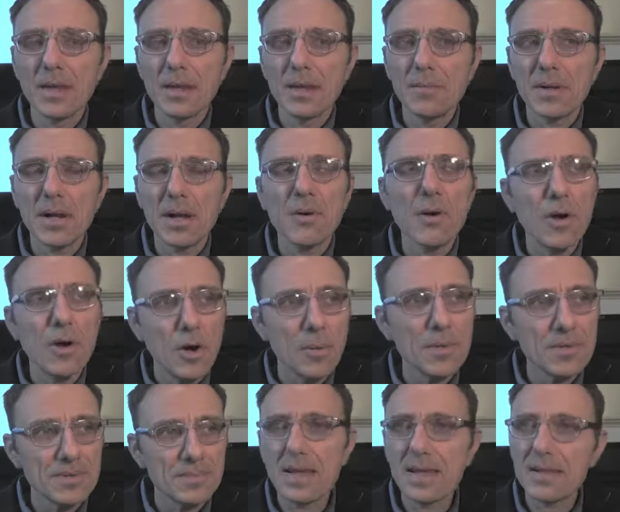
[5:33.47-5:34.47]
But our hope
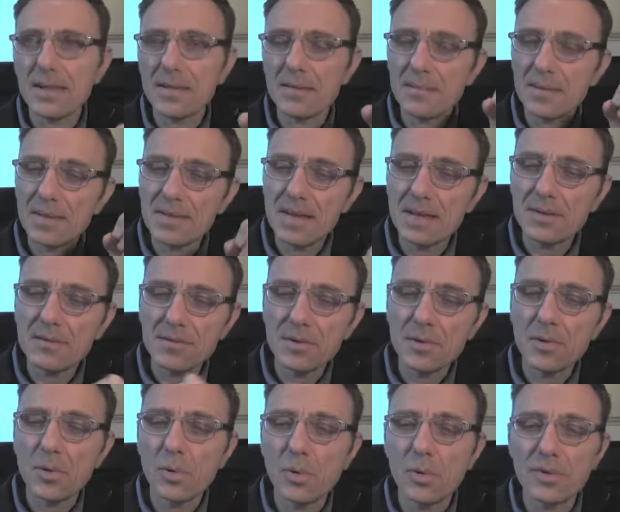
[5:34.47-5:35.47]
is that by the end of the
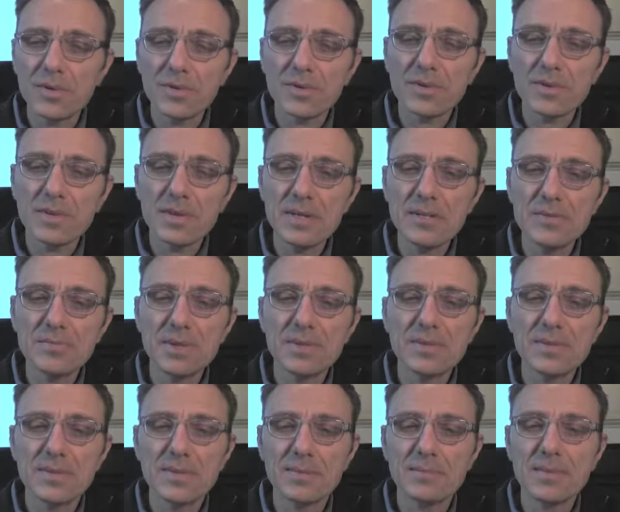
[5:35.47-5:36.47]
course, each
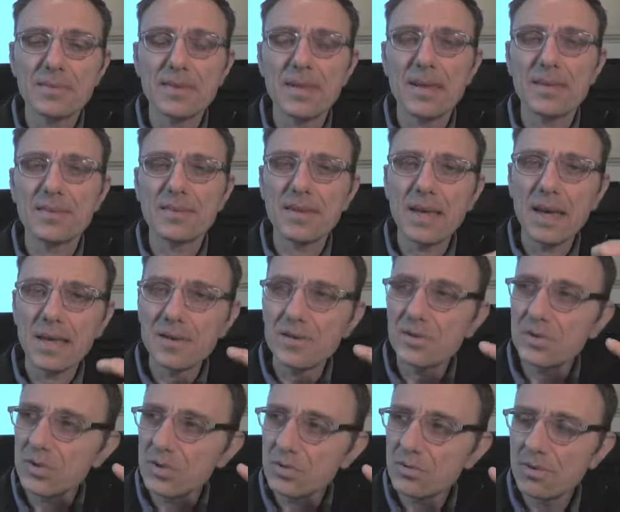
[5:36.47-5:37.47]
participant has gained a
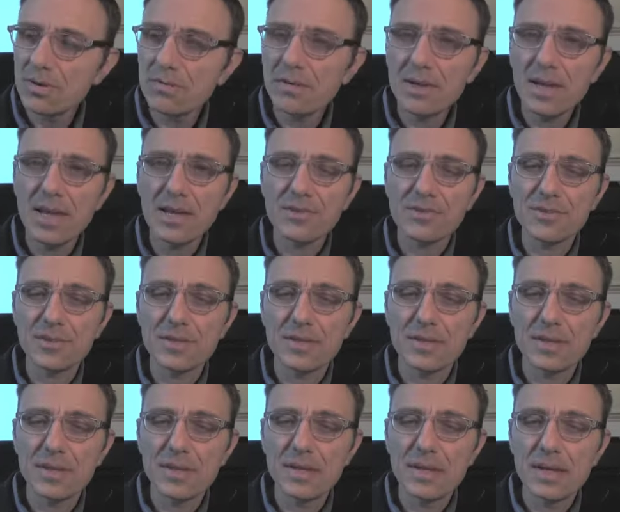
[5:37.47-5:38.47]
new revelation
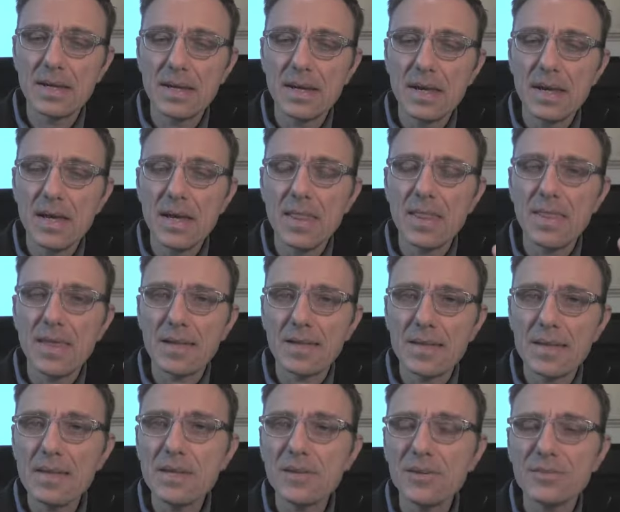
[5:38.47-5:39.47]
that
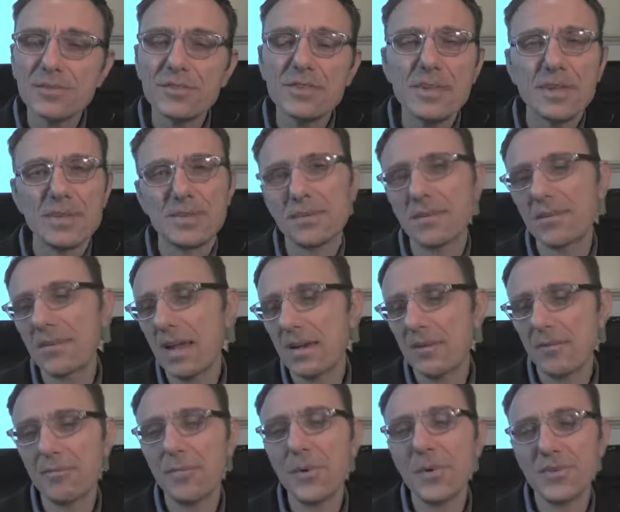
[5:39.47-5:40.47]
he or she is a
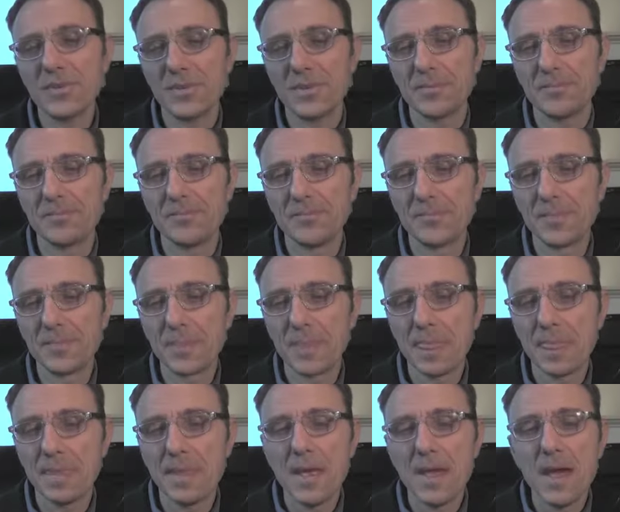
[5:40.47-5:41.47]
creative person,
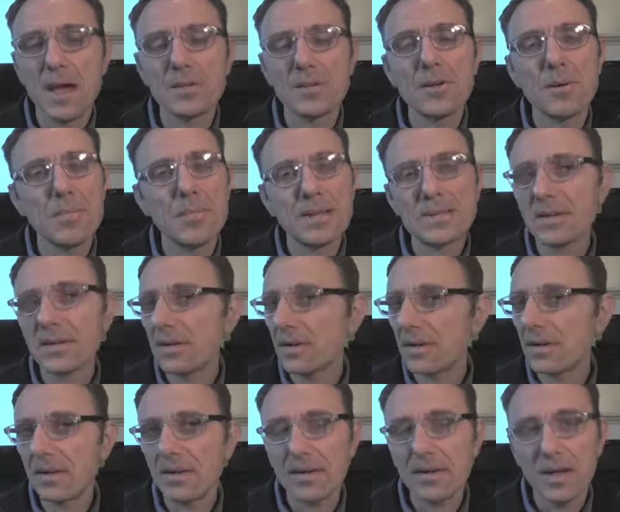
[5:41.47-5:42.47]
no matter
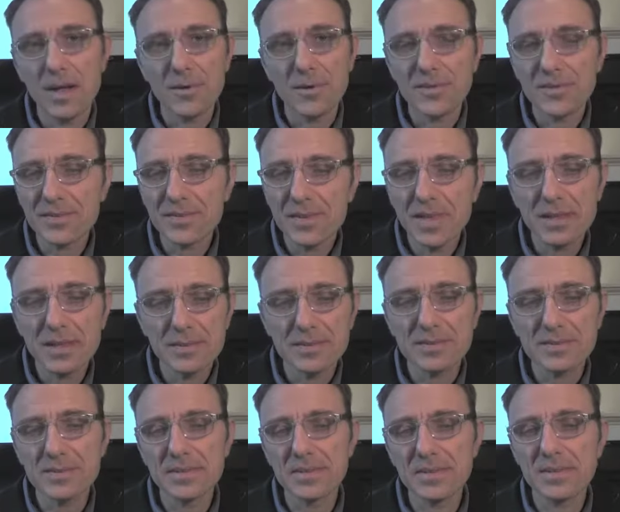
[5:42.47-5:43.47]
how
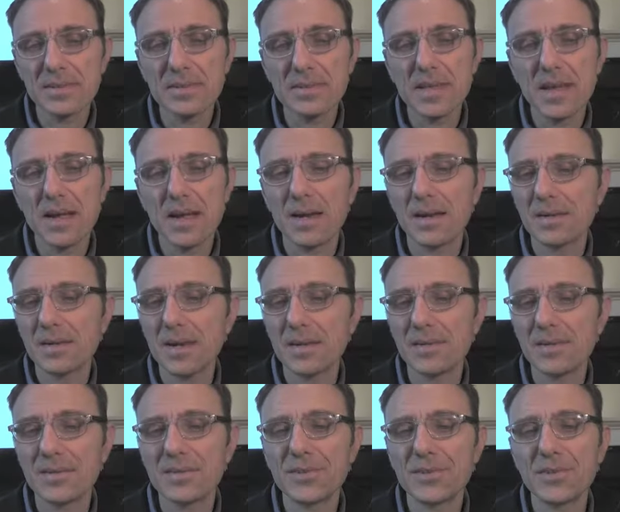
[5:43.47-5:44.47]
skilled they are at
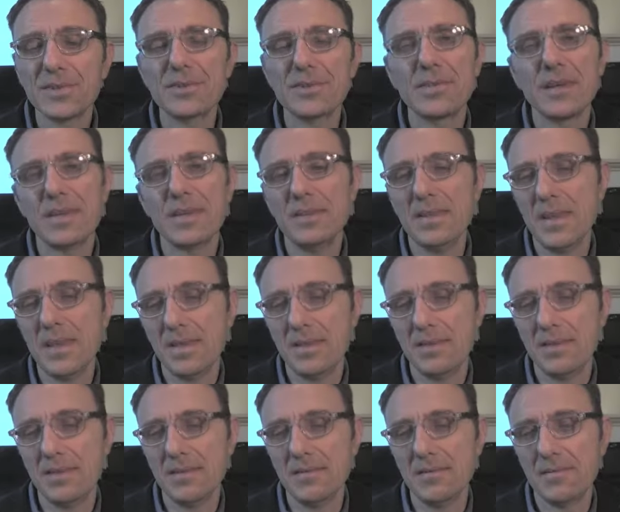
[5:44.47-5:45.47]
a certain technique.